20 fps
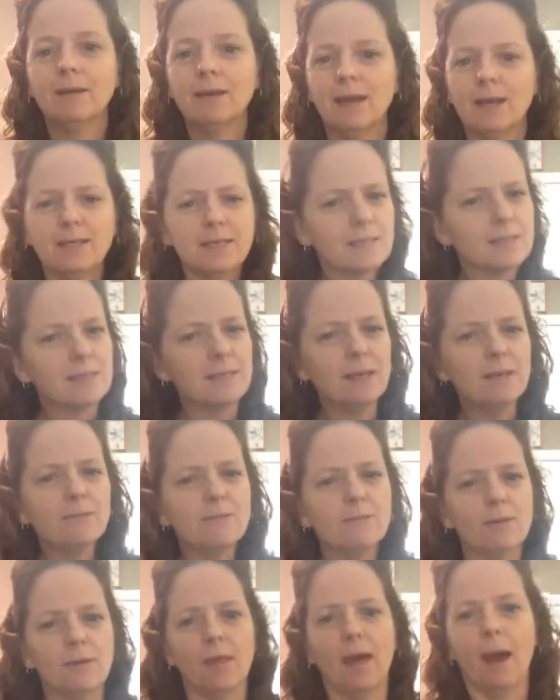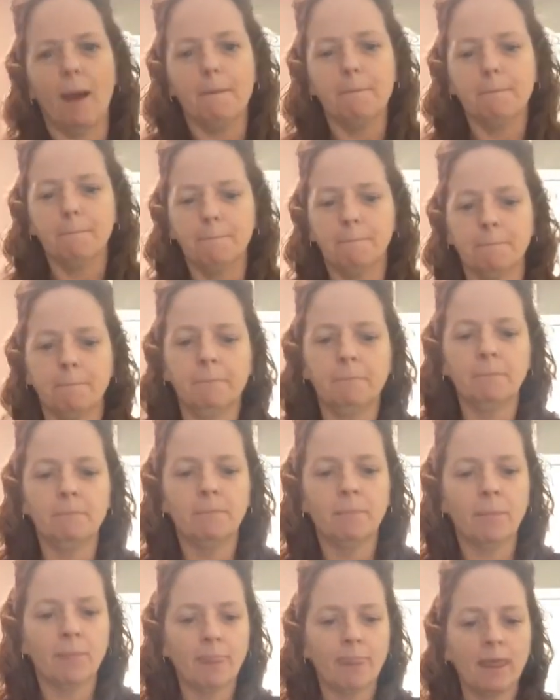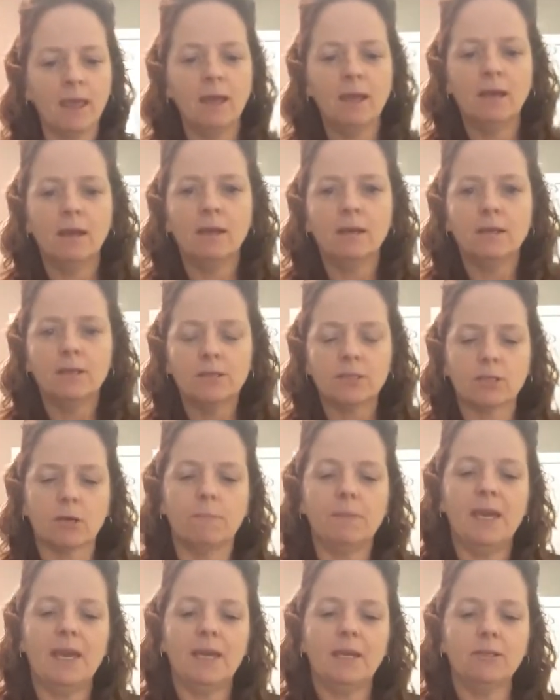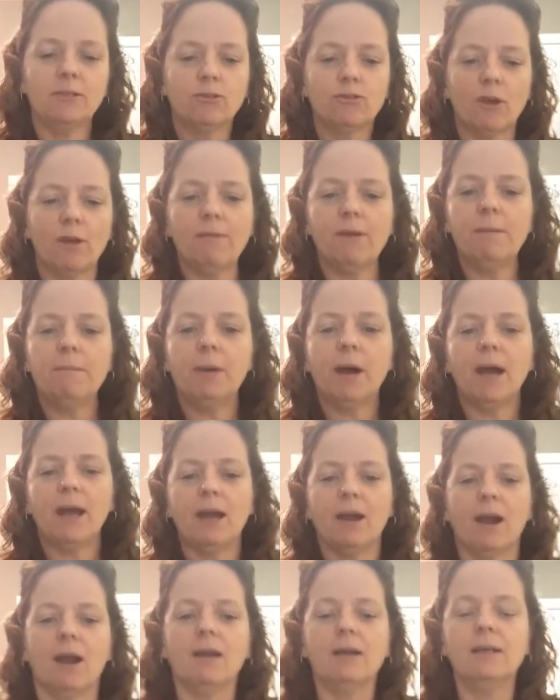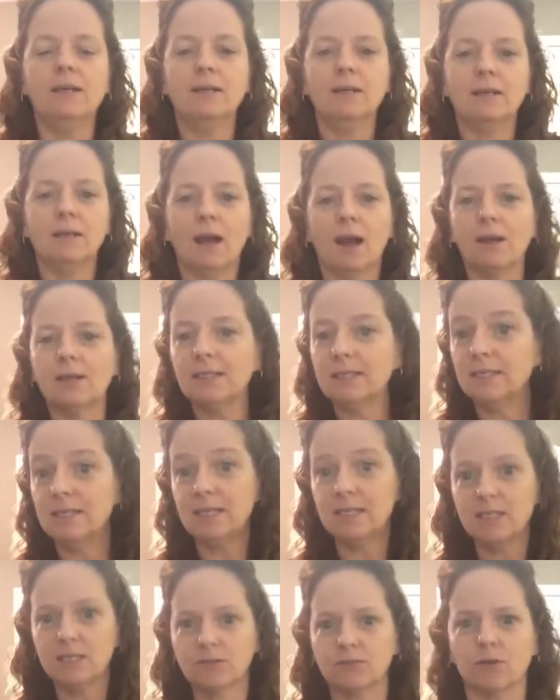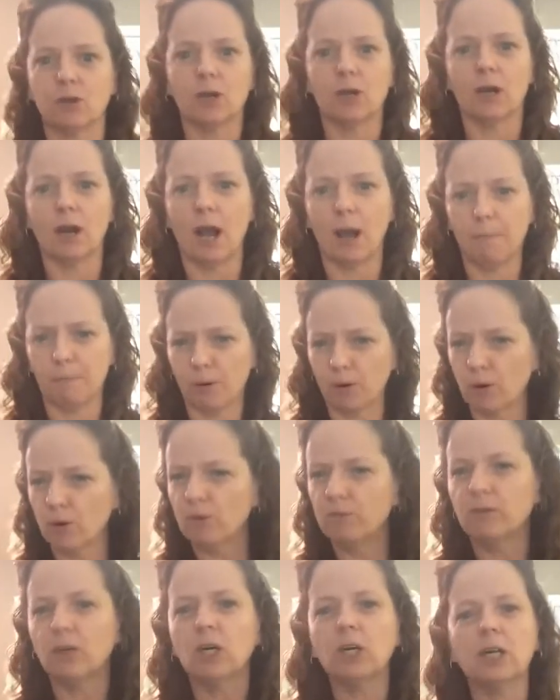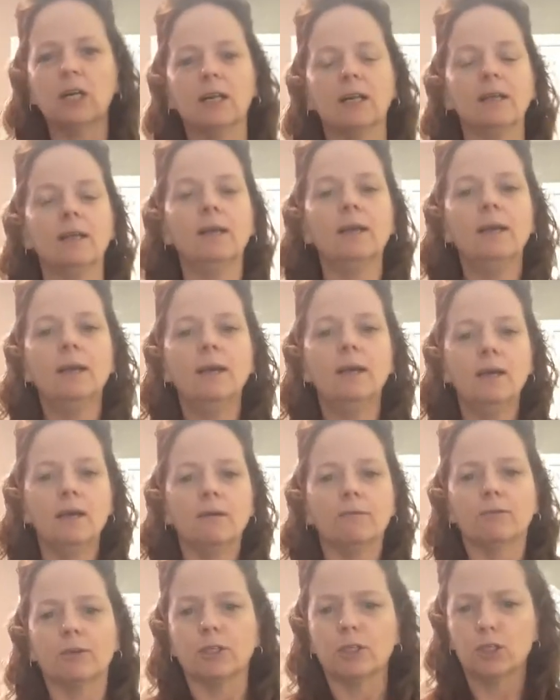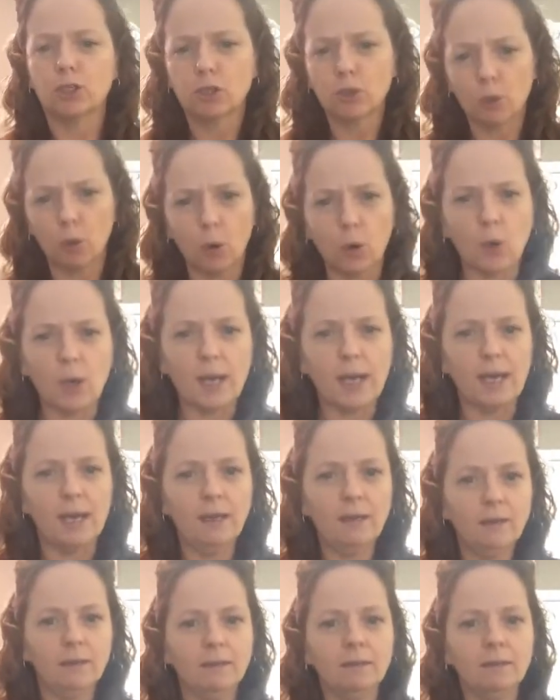it's sin for them. So being driven by our needs for approval, for joy,